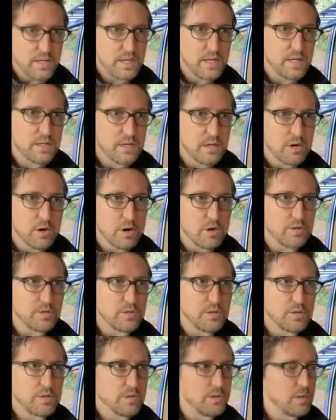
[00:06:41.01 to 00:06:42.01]
I think the
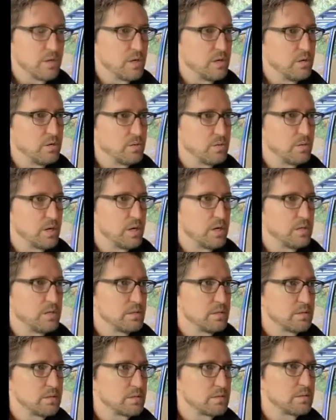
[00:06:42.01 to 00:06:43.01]
cartridge alone
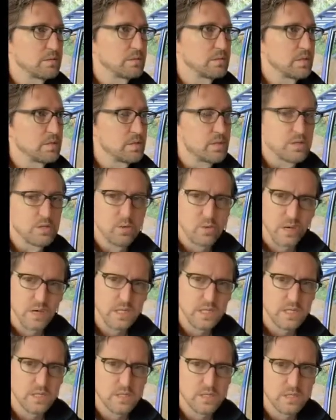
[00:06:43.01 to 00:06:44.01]
was in the
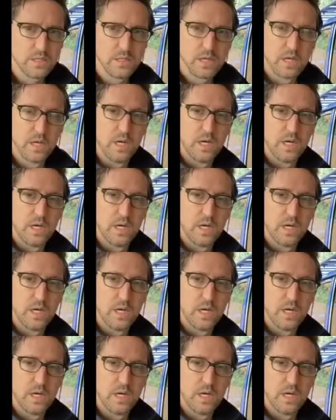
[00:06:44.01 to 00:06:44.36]
20s,